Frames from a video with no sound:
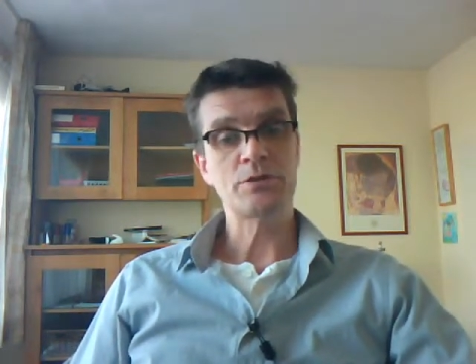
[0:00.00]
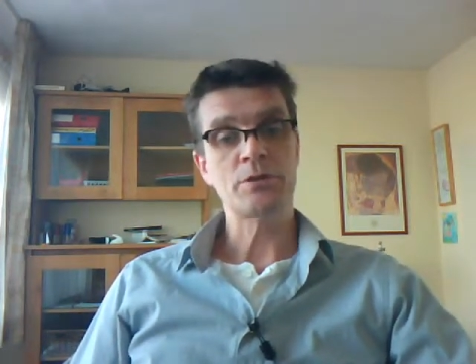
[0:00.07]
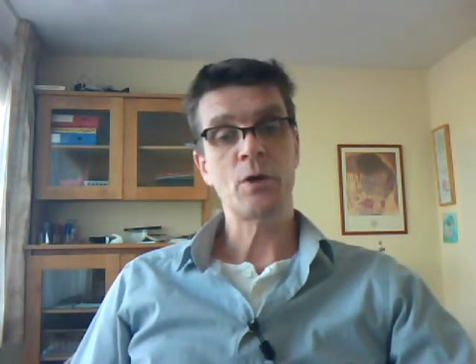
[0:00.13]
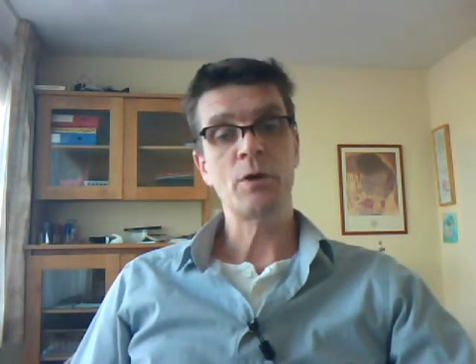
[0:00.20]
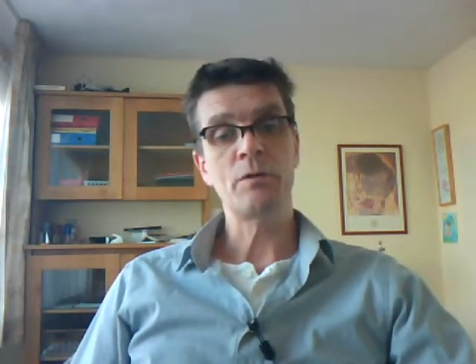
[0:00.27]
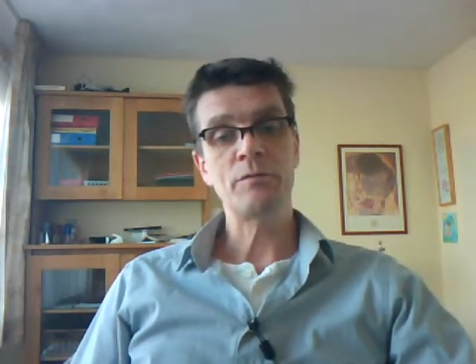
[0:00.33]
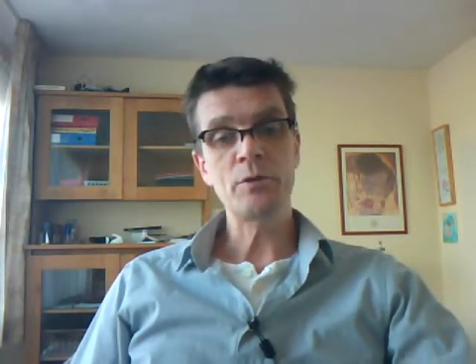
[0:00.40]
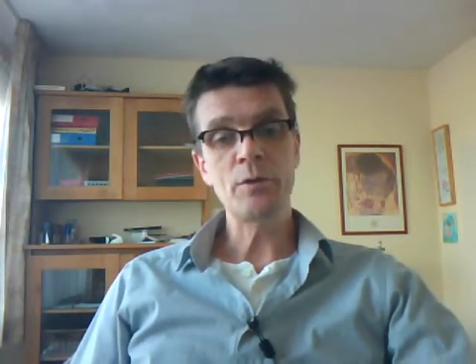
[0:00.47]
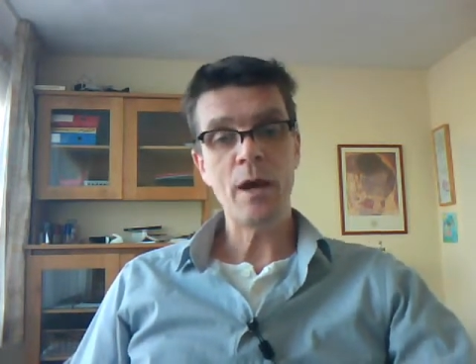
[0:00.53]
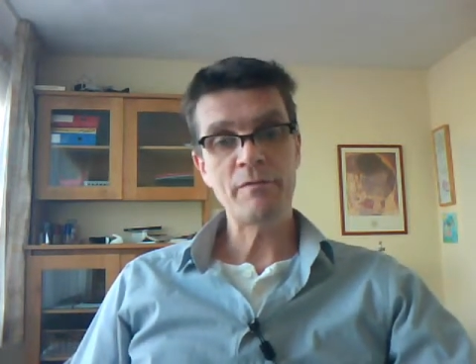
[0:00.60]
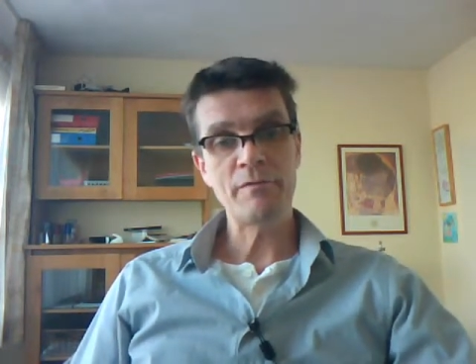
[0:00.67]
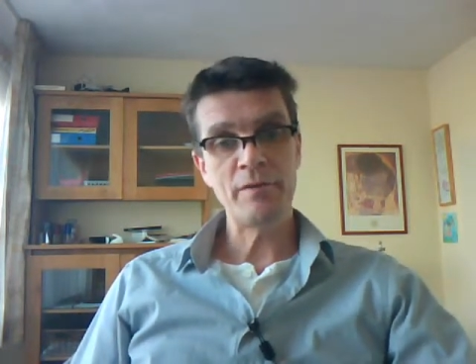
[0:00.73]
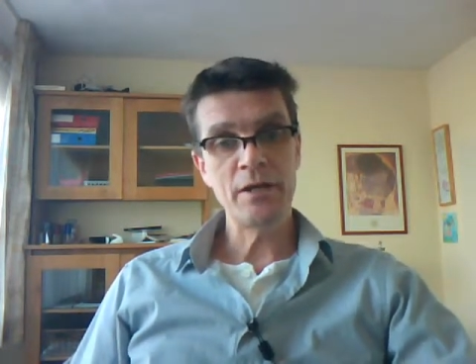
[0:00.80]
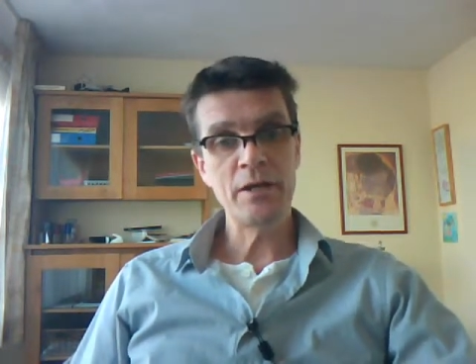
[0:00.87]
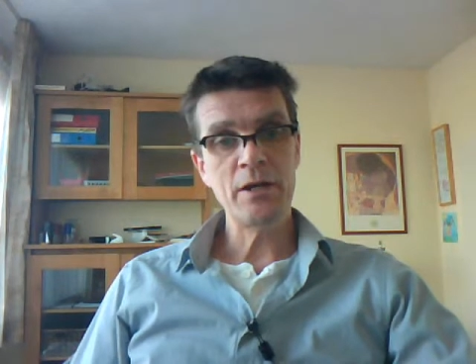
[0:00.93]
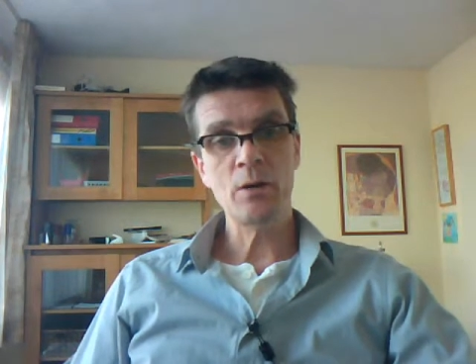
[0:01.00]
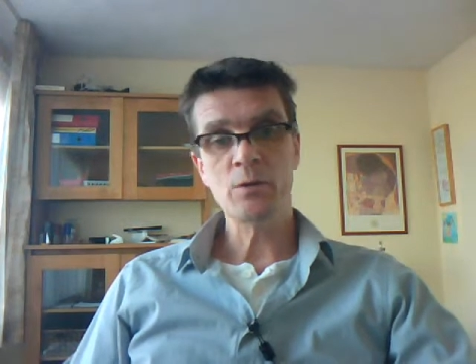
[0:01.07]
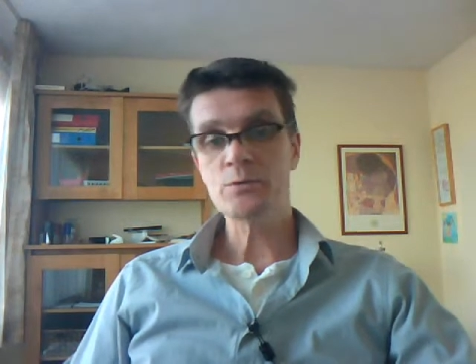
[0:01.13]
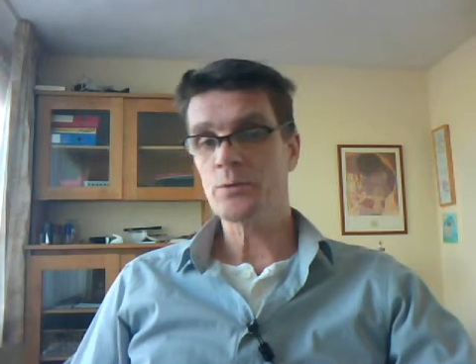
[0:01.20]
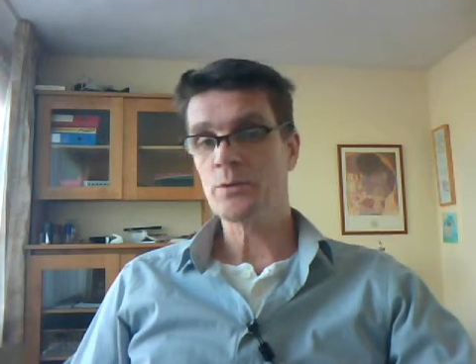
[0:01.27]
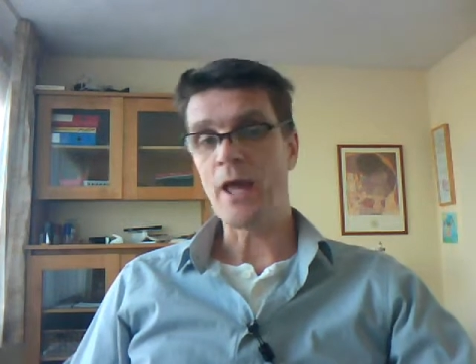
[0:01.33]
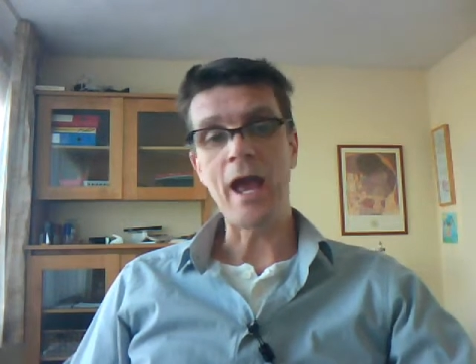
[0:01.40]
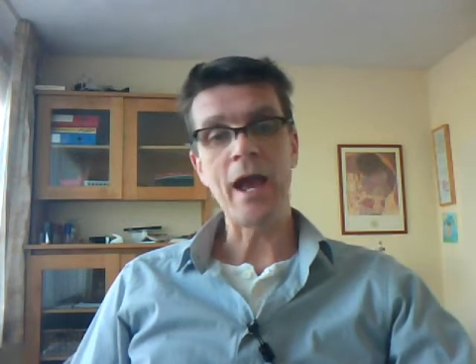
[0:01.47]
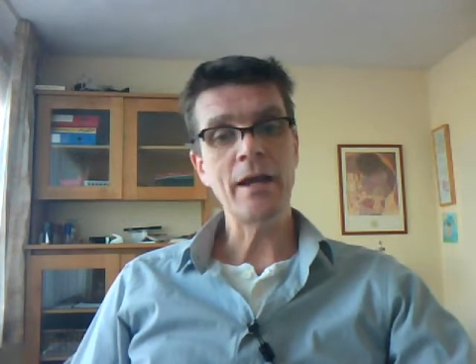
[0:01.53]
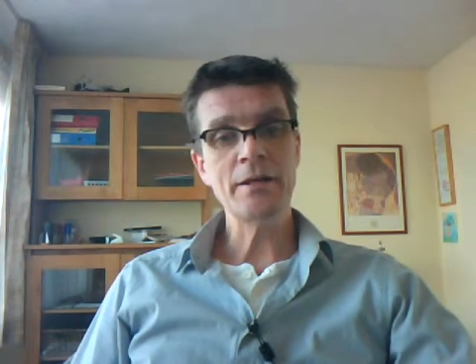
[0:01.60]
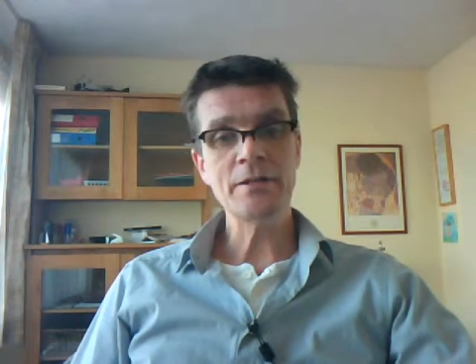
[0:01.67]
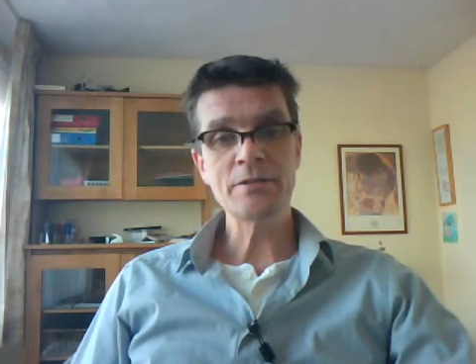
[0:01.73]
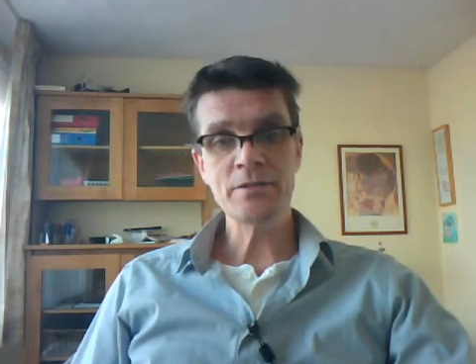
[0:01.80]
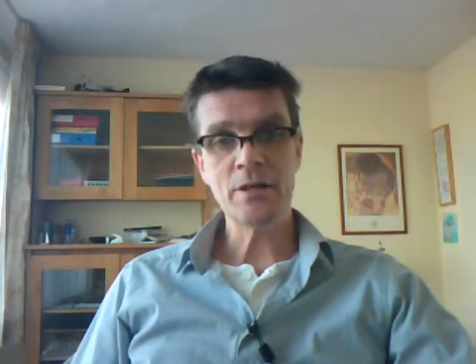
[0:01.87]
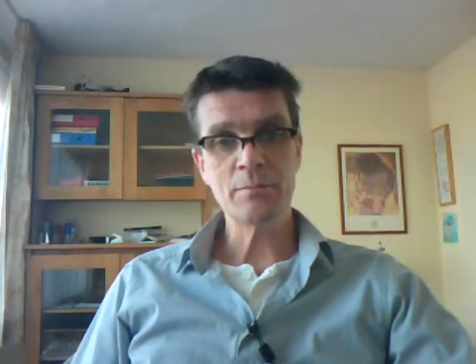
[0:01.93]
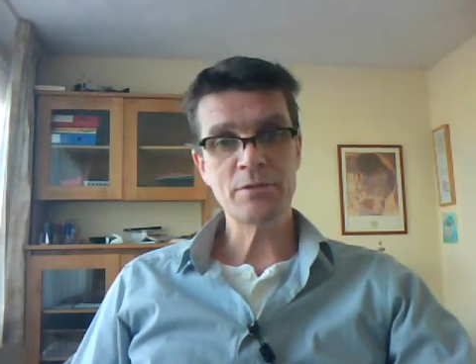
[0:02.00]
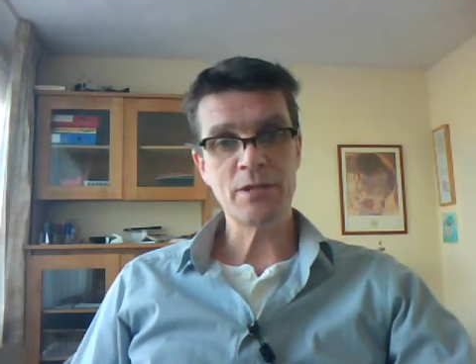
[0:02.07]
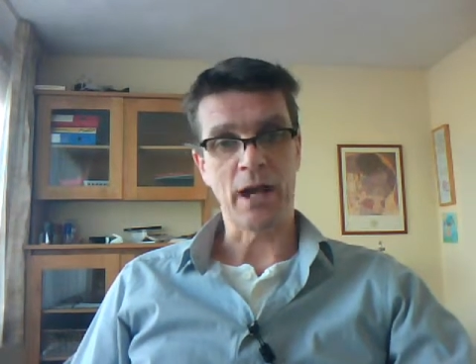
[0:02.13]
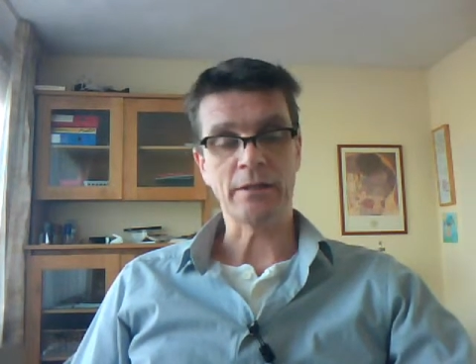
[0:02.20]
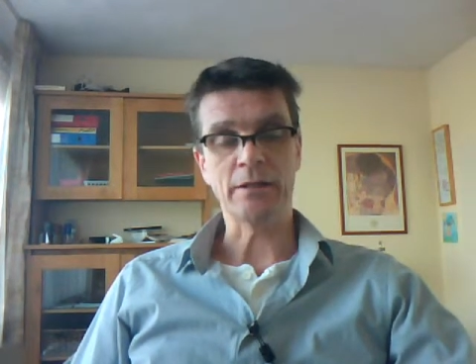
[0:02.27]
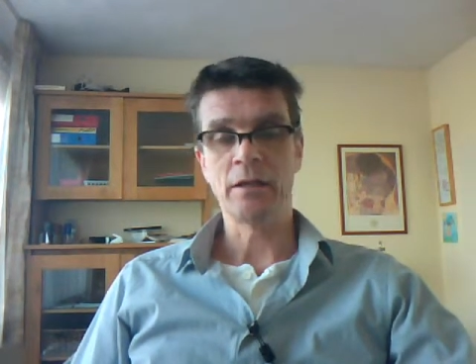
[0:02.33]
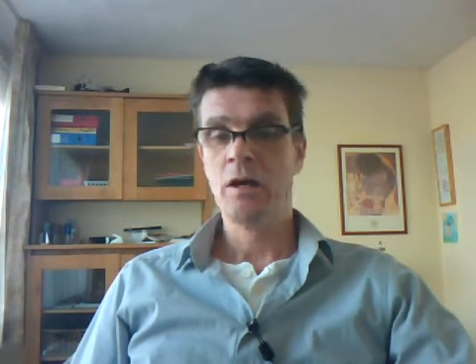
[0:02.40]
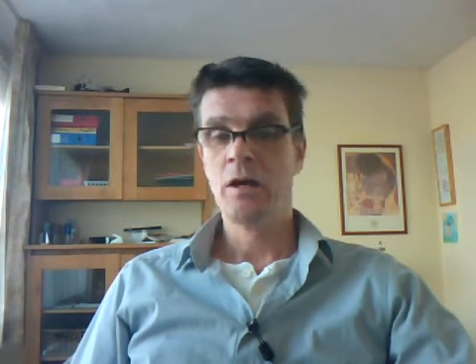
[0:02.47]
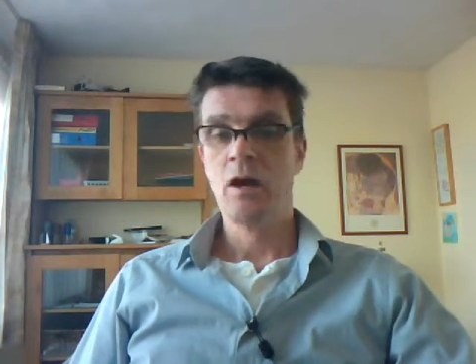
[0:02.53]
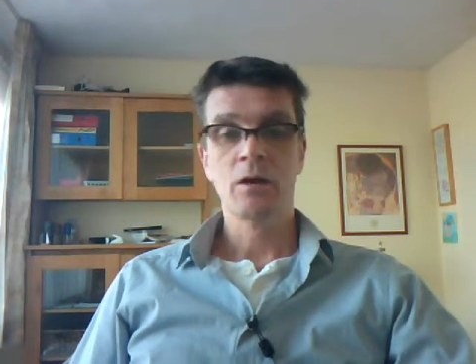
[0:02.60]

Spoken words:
So if you have videos on any subject,